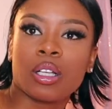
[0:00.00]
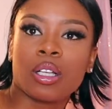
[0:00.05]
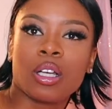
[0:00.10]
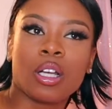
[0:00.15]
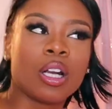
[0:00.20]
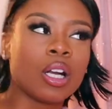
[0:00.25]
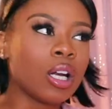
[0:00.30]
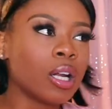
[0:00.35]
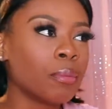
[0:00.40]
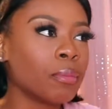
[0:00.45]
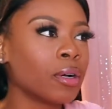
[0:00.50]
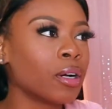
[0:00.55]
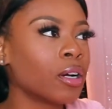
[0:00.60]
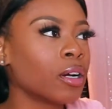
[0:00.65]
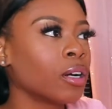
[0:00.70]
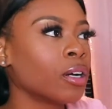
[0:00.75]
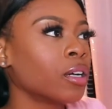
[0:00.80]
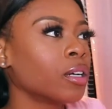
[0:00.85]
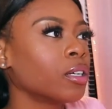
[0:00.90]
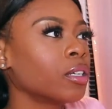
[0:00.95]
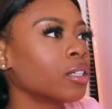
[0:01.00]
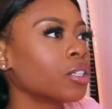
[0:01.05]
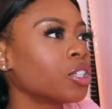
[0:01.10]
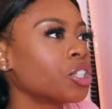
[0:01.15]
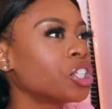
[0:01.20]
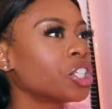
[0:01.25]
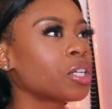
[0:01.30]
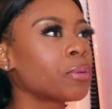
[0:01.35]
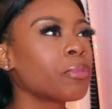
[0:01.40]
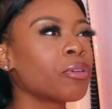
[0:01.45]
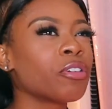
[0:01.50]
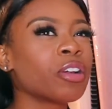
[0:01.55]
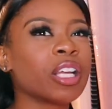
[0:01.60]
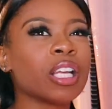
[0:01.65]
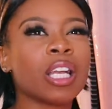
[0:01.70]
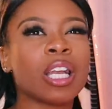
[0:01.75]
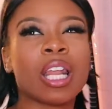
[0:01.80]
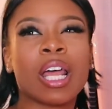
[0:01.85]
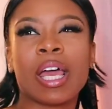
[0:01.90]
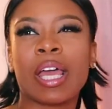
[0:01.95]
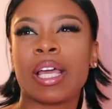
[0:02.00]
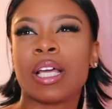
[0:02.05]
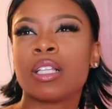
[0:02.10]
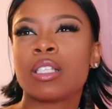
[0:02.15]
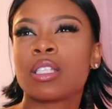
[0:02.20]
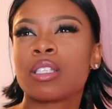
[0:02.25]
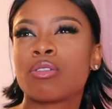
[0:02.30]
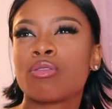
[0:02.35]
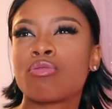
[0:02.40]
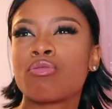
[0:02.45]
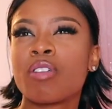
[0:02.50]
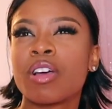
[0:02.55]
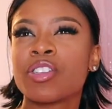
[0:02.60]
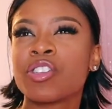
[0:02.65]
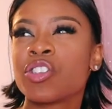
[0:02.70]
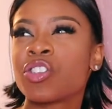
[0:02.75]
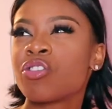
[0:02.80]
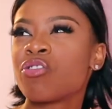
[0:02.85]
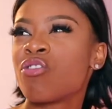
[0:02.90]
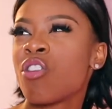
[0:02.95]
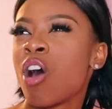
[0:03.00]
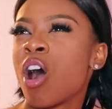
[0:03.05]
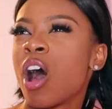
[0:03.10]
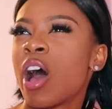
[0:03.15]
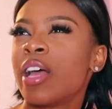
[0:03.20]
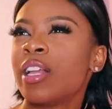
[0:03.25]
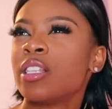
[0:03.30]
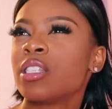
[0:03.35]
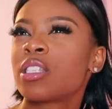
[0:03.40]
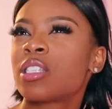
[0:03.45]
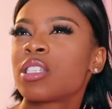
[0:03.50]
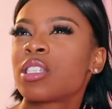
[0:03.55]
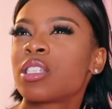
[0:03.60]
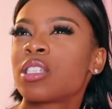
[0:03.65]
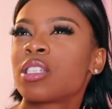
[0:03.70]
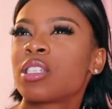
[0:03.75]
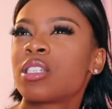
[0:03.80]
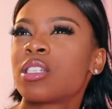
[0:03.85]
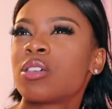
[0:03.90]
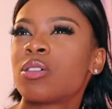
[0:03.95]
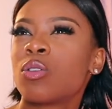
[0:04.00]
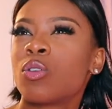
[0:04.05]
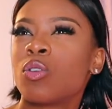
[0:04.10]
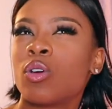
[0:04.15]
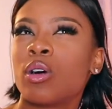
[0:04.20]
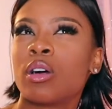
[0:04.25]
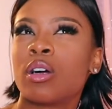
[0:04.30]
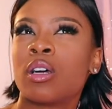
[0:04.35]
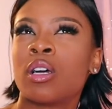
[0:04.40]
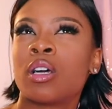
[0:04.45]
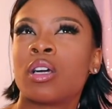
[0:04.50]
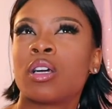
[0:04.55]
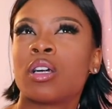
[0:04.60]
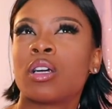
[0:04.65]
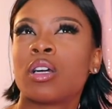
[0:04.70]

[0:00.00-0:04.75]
glimmer shimmery light restaurant or